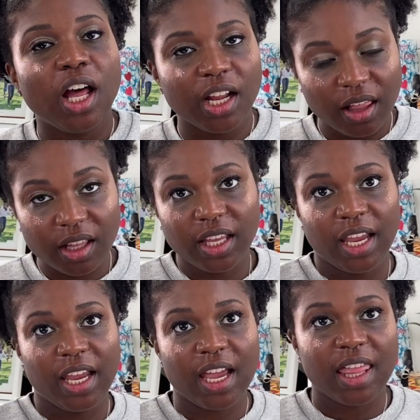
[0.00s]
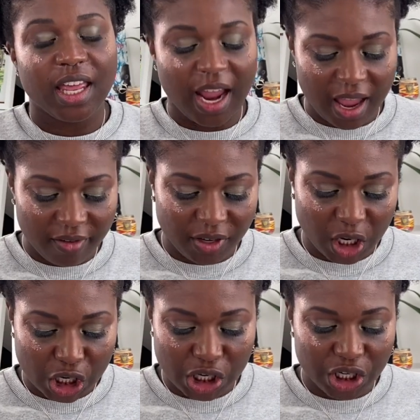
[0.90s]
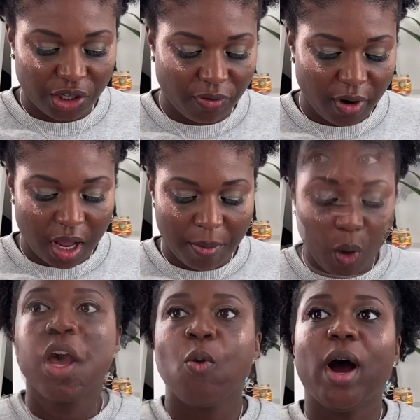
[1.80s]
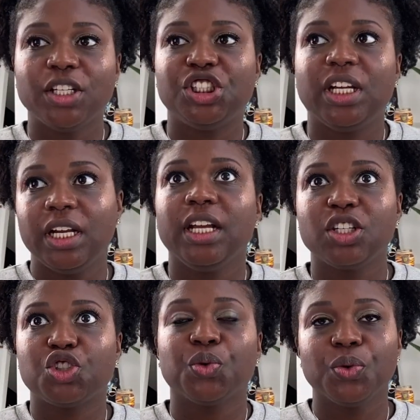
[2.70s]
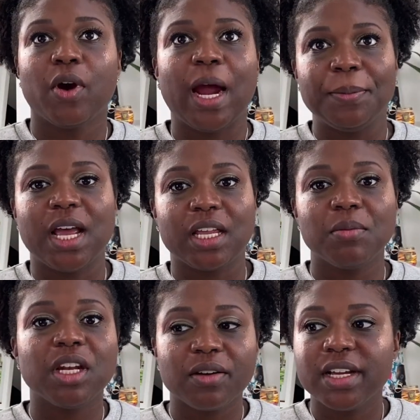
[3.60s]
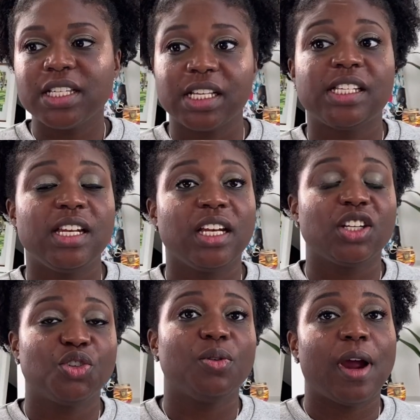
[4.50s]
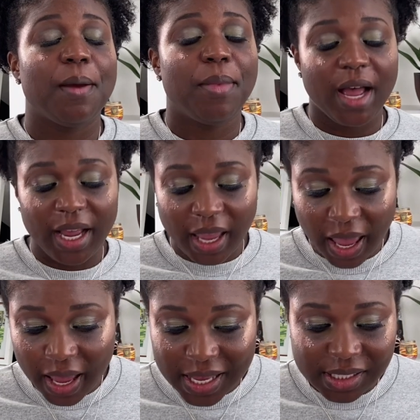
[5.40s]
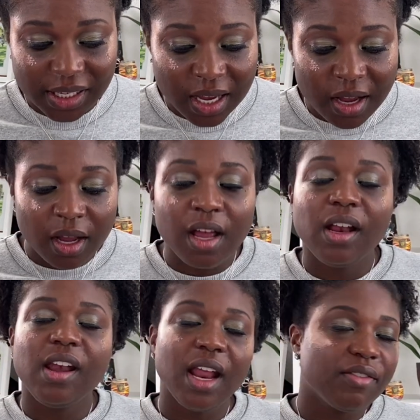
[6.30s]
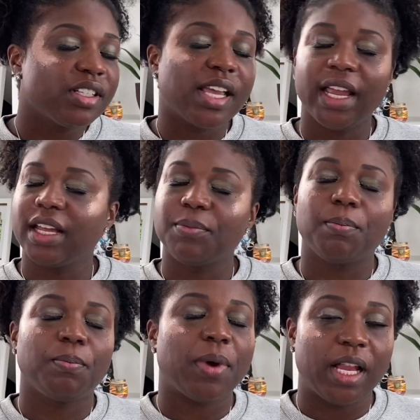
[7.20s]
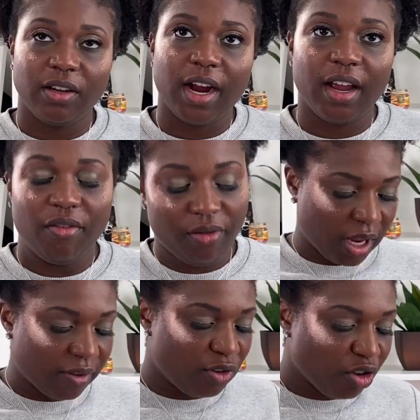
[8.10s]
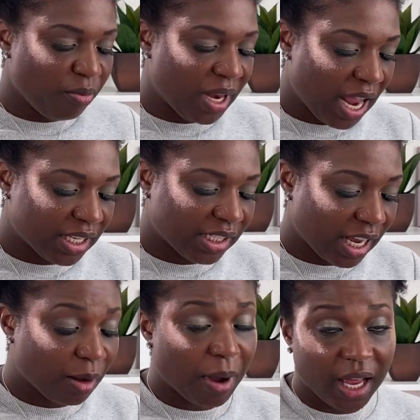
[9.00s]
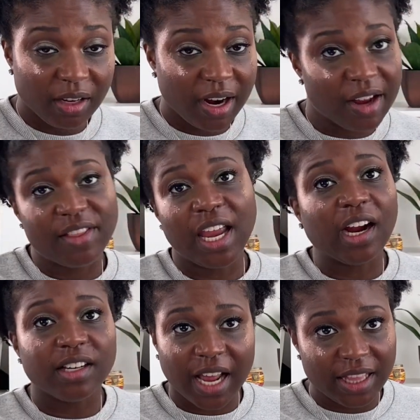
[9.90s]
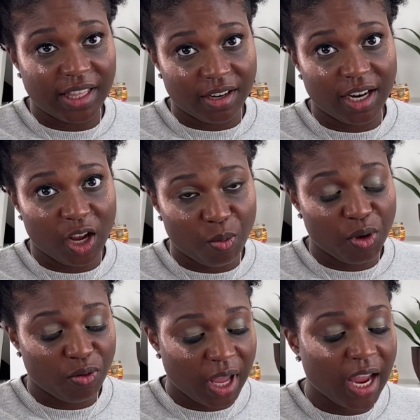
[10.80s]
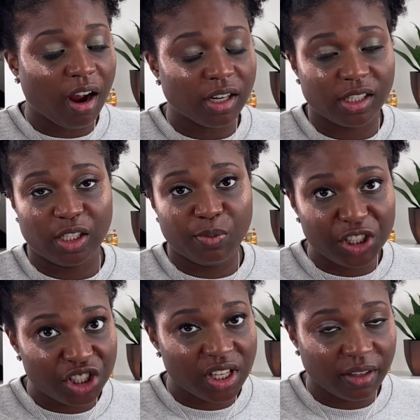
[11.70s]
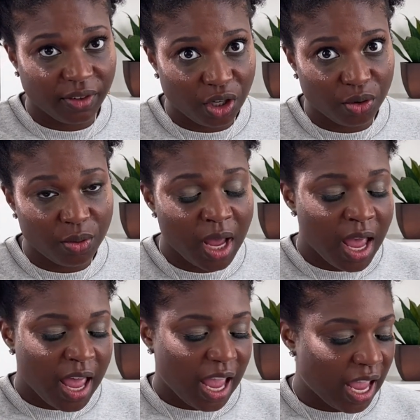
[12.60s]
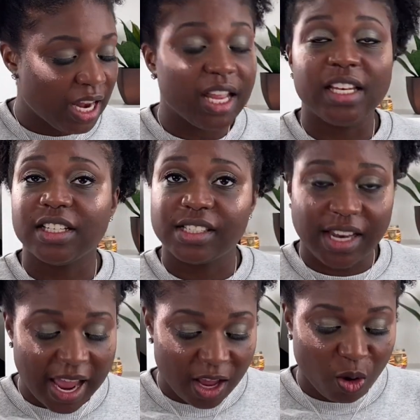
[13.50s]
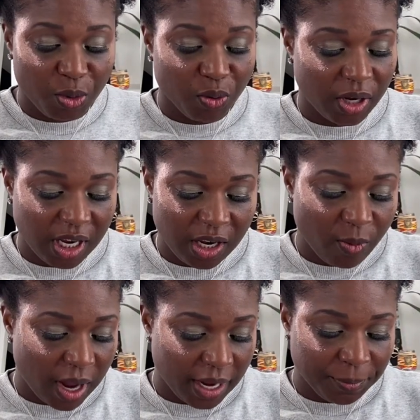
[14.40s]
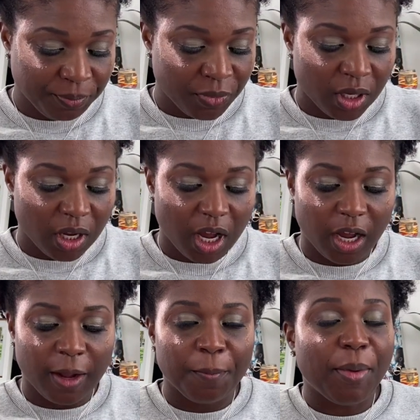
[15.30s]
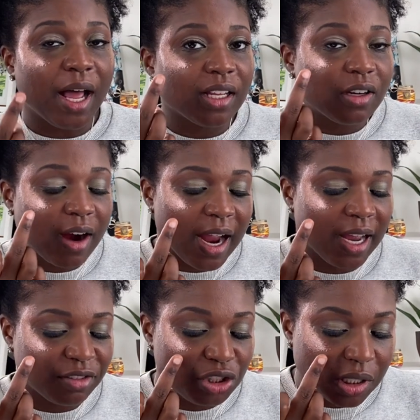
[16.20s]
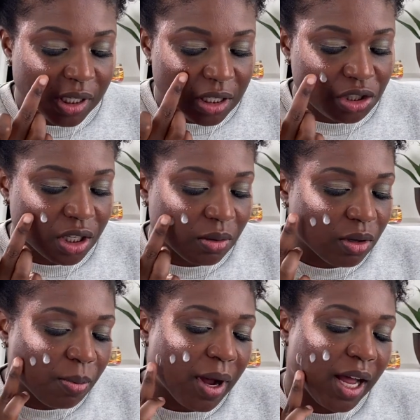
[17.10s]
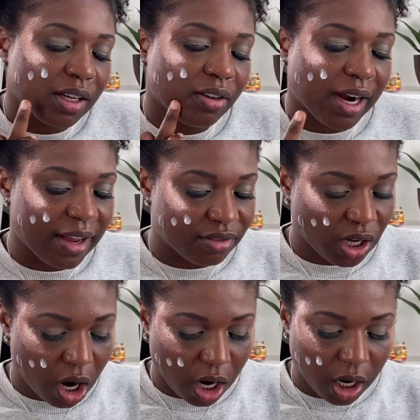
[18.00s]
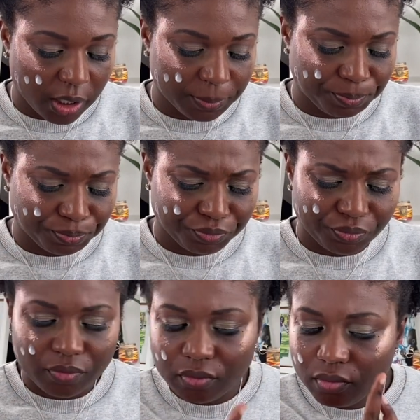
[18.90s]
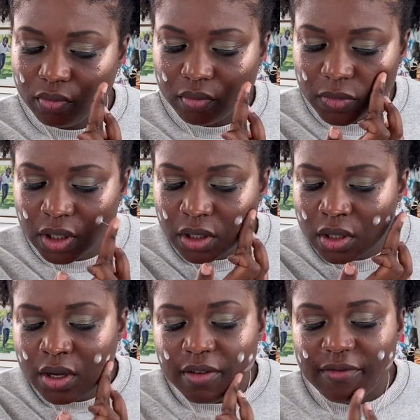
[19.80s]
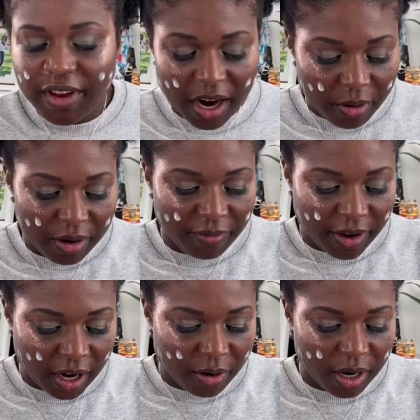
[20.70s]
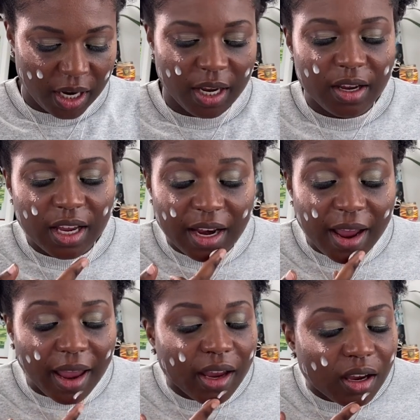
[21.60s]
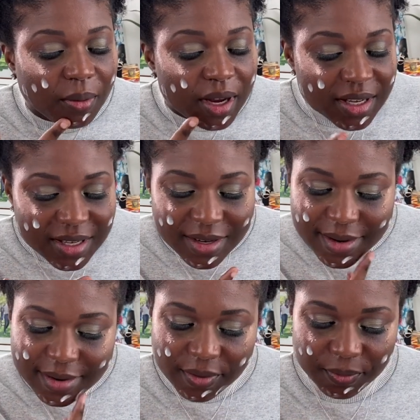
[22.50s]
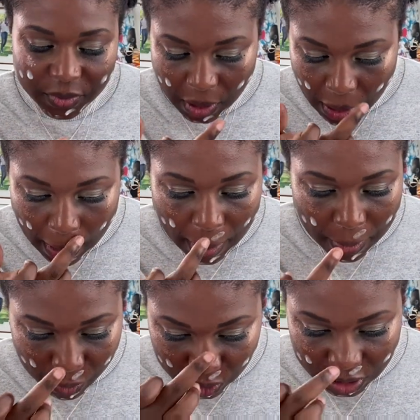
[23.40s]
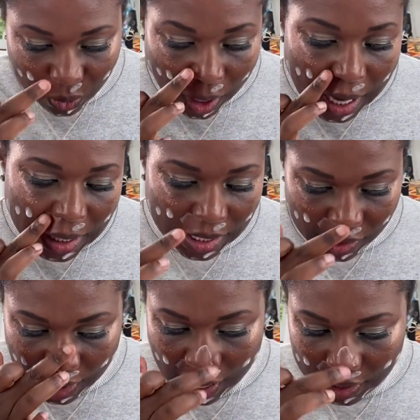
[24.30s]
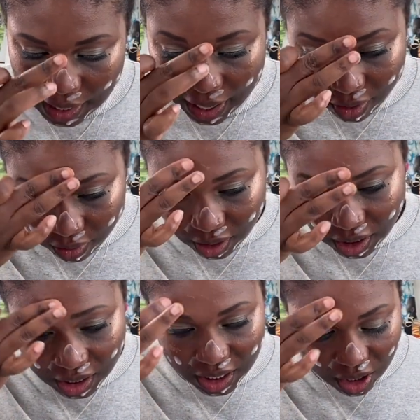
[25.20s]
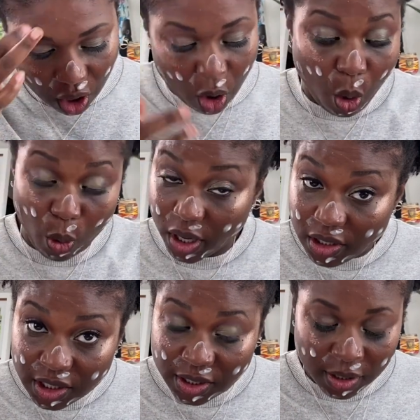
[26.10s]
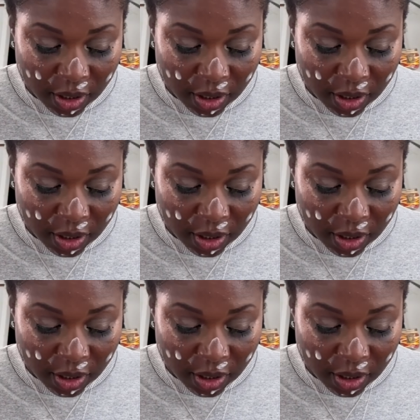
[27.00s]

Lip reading: another thing that I have learned from watching true crime documentaries, listening to true crime podcasts, never take a polygraph. If you've been asked to take a polygraph, they are not there to help you. They are suspicious of you and it does not help you in any way. Polygraphs, just in general, polygraphs are very, very inaccurate, which is why they are not allowed in court.